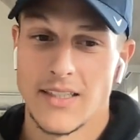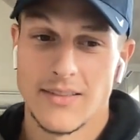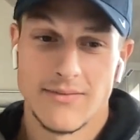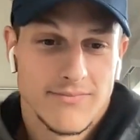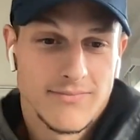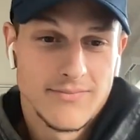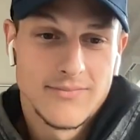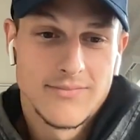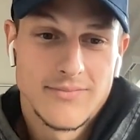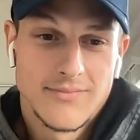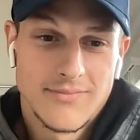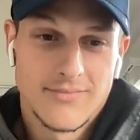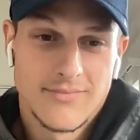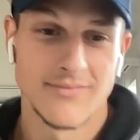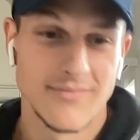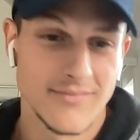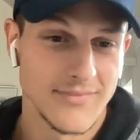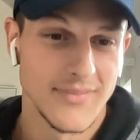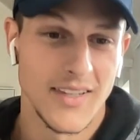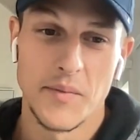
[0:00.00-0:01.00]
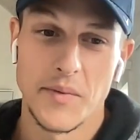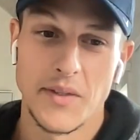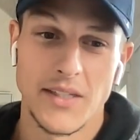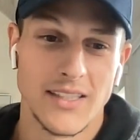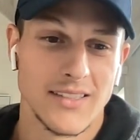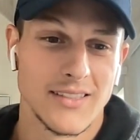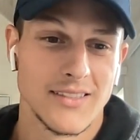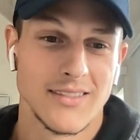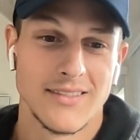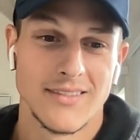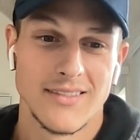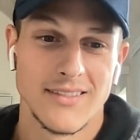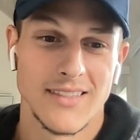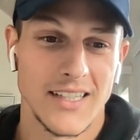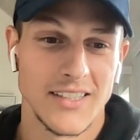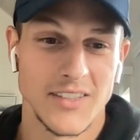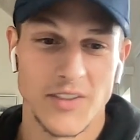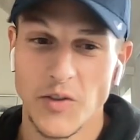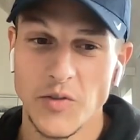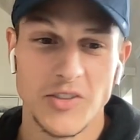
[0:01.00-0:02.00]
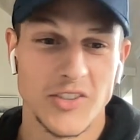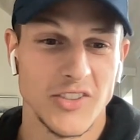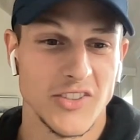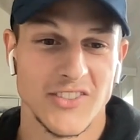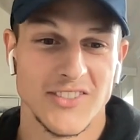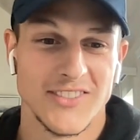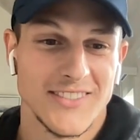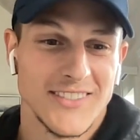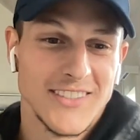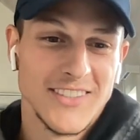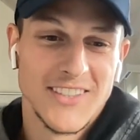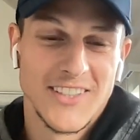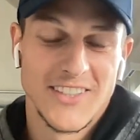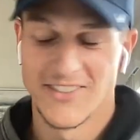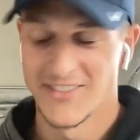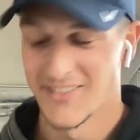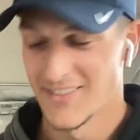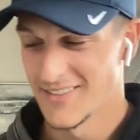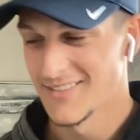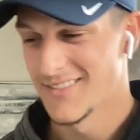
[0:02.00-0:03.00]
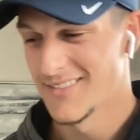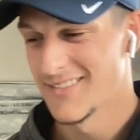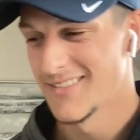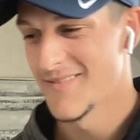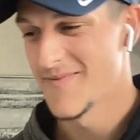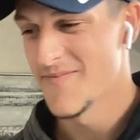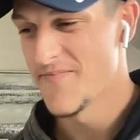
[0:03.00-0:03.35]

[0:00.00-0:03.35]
I, I mean i told you you know yeah